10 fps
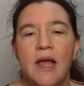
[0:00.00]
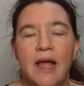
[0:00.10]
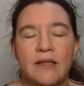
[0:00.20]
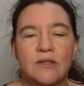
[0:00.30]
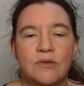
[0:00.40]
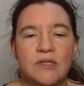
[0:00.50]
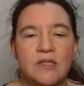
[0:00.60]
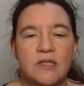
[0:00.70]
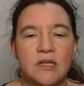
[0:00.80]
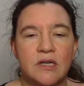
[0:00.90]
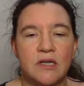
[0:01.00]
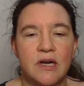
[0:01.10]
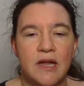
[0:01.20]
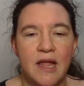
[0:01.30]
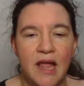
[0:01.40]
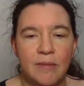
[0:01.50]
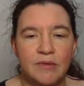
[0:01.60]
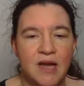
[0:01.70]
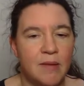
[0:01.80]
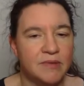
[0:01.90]
And so since there are m
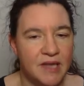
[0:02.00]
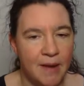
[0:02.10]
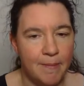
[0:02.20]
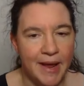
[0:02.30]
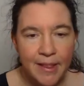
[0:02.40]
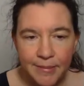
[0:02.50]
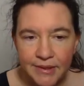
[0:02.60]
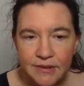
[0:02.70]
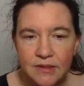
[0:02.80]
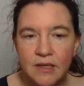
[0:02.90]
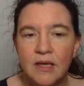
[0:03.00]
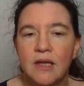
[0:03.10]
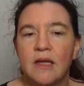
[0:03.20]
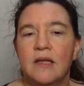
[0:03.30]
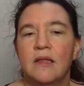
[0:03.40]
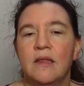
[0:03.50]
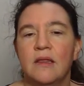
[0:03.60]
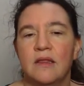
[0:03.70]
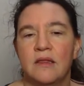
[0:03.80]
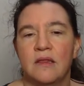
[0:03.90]
times m elements,
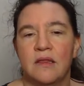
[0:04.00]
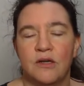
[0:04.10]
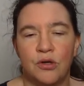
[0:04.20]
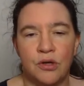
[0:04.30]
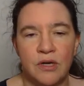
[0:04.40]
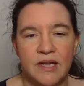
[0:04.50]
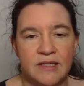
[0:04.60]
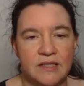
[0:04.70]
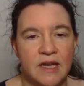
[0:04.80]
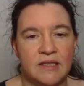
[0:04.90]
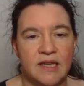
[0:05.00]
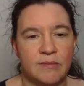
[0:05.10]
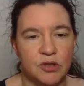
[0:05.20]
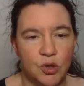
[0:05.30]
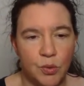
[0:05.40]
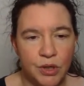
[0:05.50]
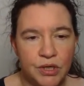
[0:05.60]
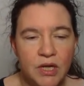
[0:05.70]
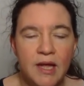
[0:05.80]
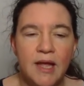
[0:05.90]
the kernel has size m squared.
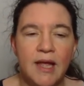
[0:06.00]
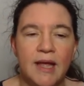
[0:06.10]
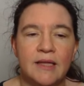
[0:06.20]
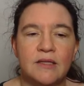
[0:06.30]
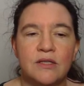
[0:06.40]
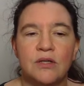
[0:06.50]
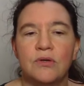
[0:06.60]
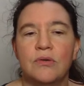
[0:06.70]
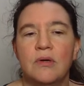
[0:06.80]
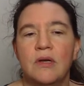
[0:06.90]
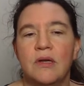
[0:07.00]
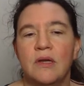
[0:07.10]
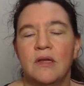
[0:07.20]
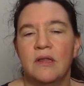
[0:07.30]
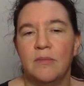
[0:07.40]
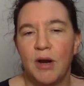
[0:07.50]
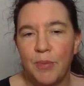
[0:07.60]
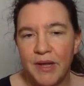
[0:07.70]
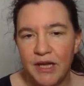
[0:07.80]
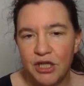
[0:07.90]
And so the
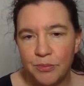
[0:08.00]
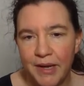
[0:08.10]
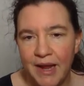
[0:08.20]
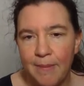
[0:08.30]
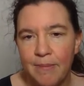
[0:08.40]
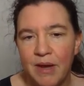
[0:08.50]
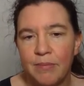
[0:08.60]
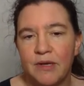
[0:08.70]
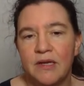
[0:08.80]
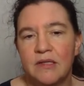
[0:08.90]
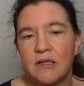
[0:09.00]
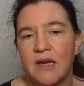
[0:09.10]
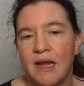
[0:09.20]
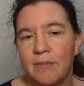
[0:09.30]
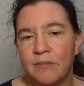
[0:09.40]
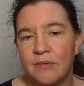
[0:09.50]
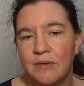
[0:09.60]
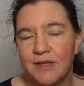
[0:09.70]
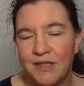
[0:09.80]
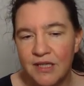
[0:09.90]
multiplication by m map is a m
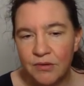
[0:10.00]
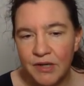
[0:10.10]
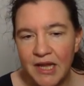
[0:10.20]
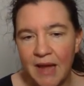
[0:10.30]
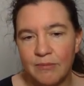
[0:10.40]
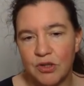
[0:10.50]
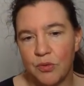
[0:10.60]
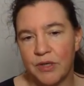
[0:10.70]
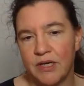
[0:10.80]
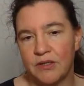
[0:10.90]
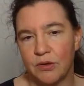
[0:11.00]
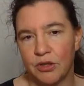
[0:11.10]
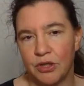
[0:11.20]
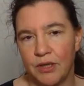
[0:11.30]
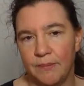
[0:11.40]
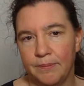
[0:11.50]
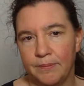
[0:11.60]
degree m squared isogeny.